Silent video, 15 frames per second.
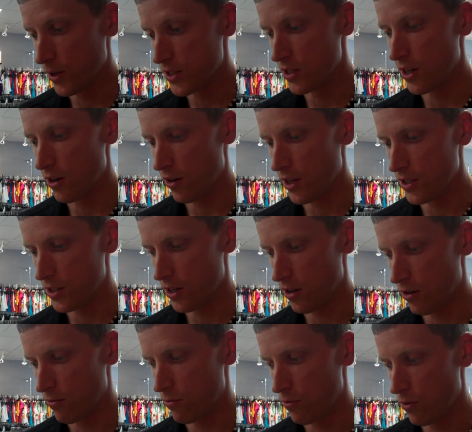Is
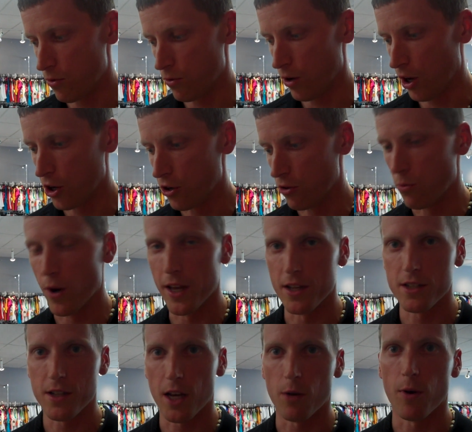there a good way to
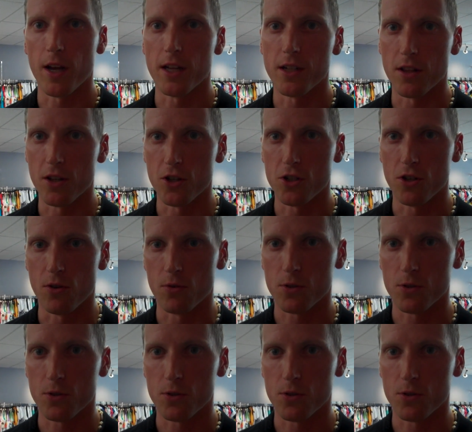segue into these